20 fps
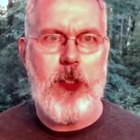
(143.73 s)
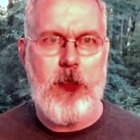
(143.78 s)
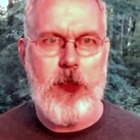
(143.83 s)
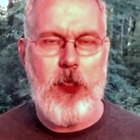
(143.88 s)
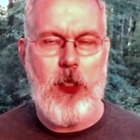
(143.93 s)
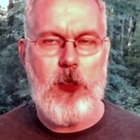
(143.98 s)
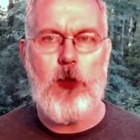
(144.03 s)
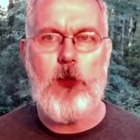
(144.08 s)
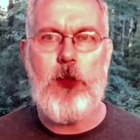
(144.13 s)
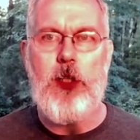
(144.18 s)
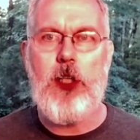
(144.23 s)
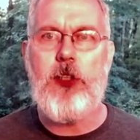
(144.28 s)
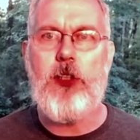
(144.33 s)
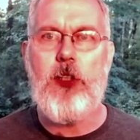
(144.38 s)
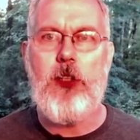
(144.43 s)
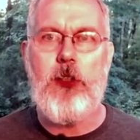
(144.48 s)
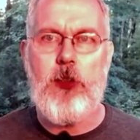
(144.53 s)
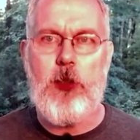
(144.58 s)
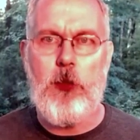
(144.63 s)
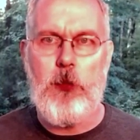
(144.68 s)
in their
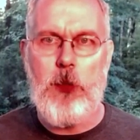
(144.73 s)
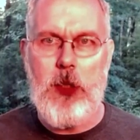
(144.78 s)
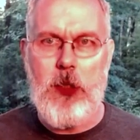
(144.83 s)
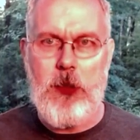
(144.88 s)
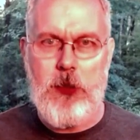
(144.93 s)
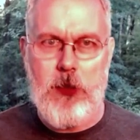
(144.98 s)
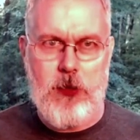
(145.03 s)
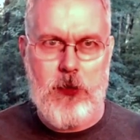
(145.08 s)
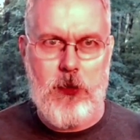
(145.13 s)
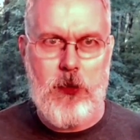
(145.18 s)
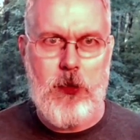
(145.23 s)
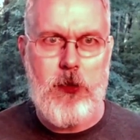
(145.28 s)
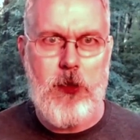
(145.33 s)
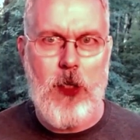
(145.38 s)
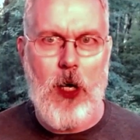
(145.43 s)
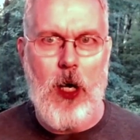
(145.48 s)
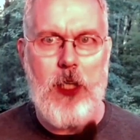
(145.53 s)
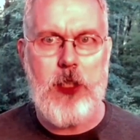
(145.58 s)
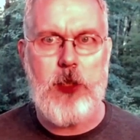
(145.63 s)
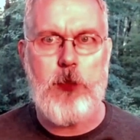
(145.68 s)
tradition to be just
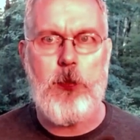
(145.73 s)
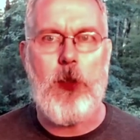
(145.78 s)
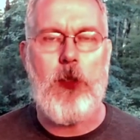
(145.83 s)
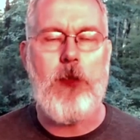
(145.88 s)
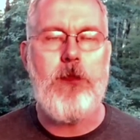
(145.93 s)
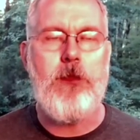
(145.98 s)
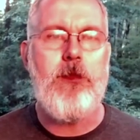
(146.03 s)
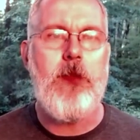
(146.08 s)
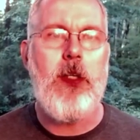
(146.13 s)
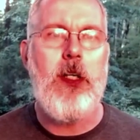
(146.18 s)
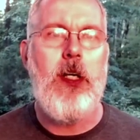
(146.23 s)
gospel.